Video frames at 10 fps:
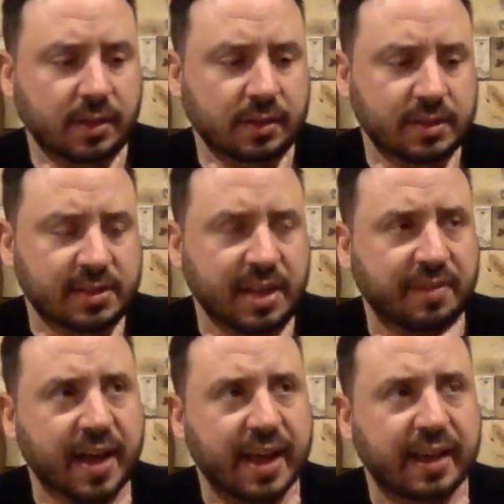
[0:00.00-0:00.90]
let's see
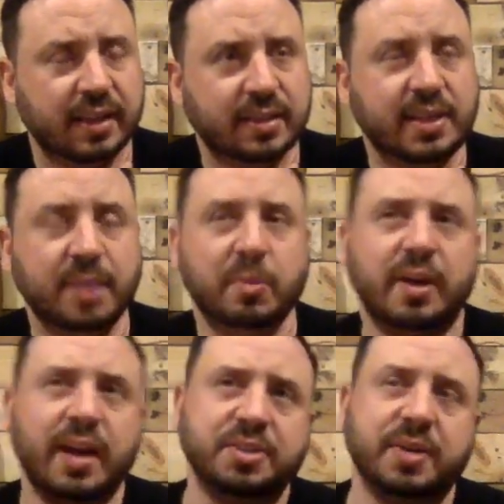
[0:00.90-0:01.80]
if I let's see what
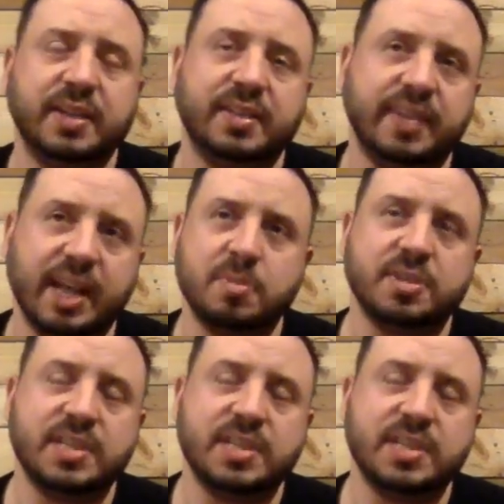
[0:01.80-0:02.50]
did I do? I did the Elmer T.